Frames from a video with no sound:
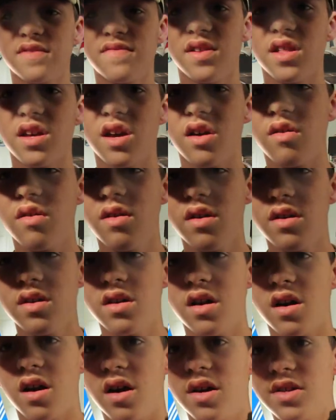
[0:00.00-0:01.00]
video.
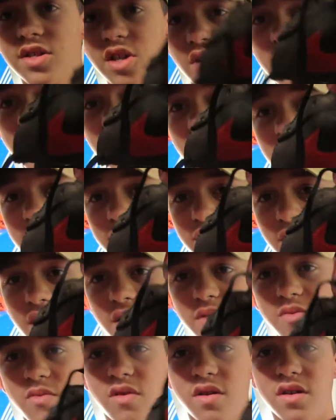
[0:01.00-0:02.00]
Y'all know the
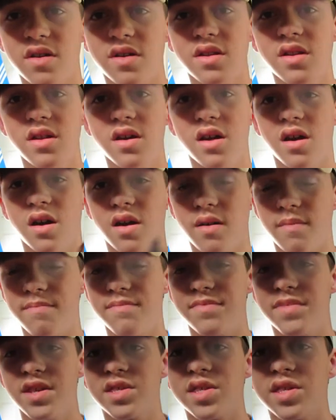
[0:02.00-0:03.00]
Bred one.
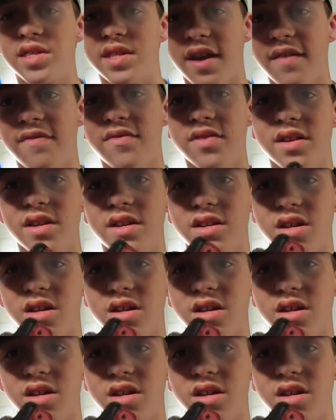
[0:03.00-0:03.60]
This is definitely a